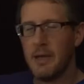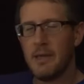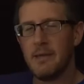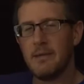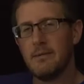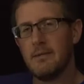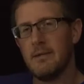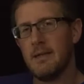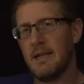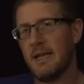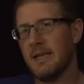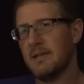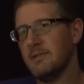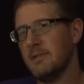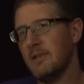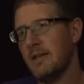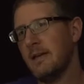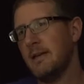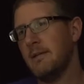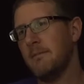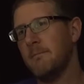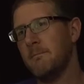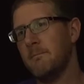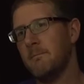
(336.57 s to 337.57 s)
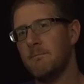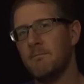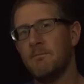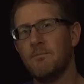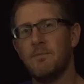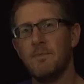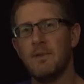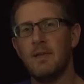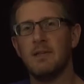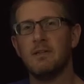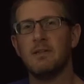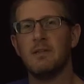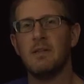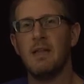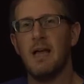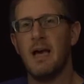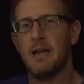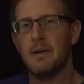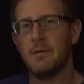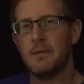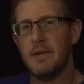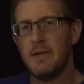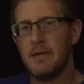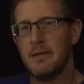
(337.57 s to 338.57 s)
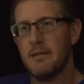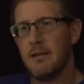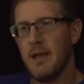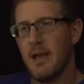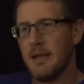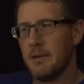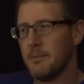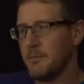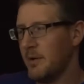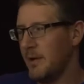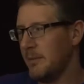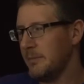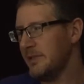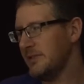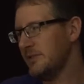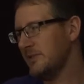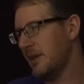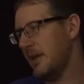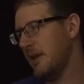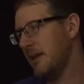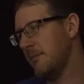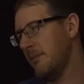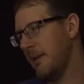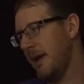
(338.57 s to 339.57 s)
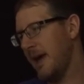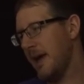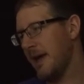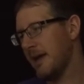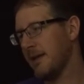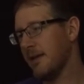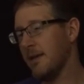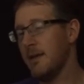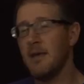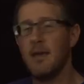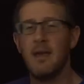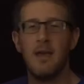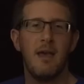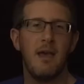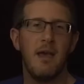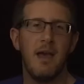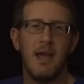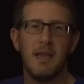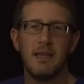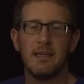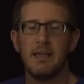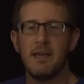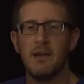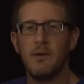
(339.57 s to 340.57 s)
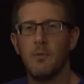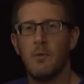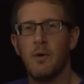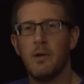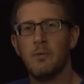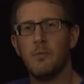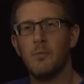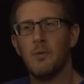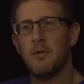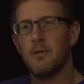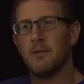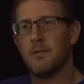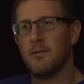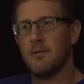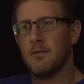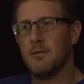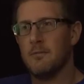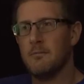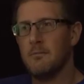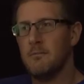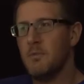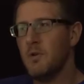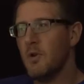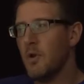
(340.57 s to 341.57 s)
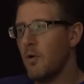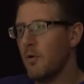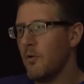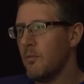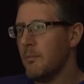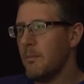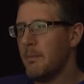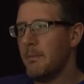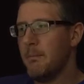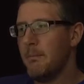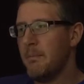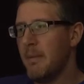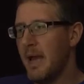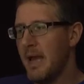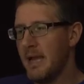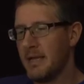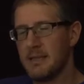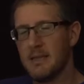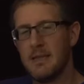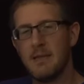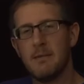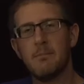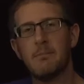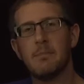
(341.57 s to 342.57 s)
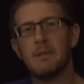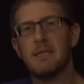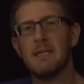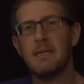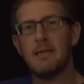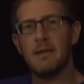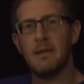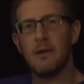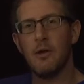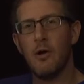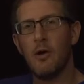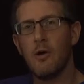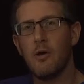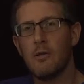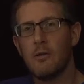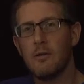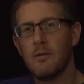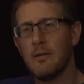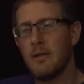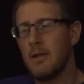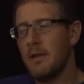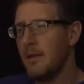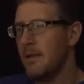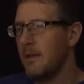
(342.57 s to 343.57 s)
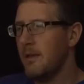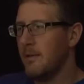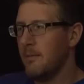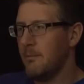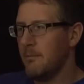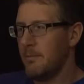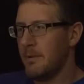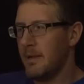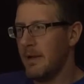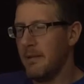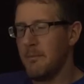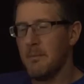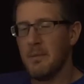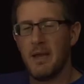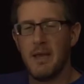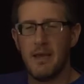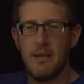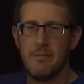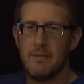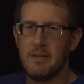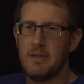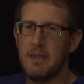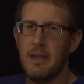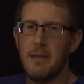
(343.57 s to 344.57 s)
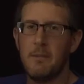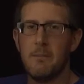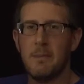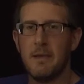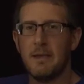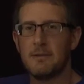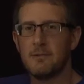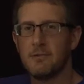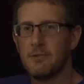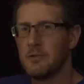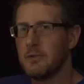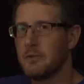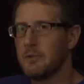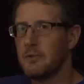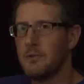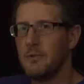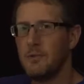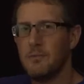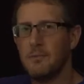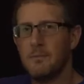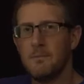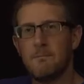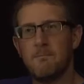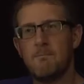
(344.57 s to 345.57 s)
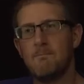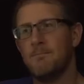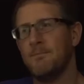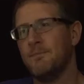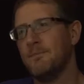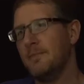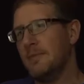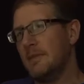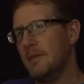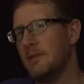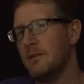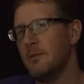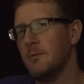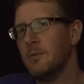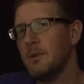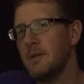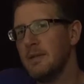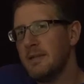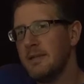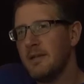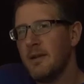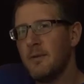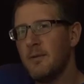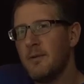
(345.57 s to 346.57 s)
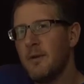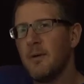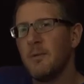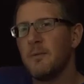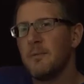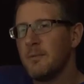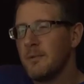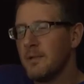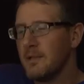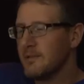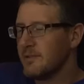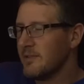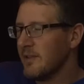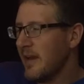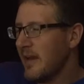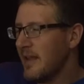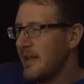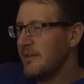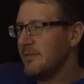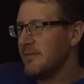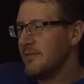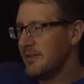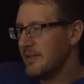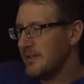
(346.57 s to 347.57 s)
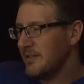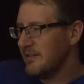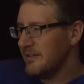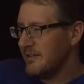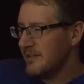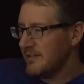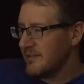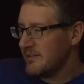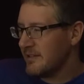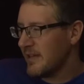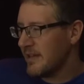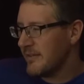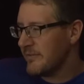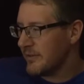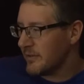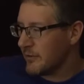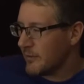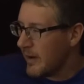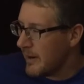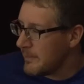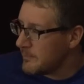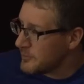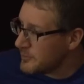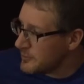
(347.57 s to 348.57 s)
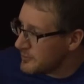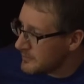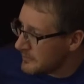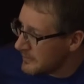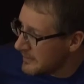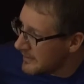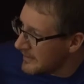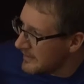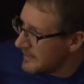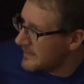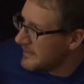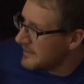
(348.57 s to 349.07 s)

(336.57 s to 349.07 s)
but like I say, it's a lottery. I could probably send it back and get one with no backlight bleed at all, but I might have a dead pixel or two. You really don't know. It's kind of a crapshoot.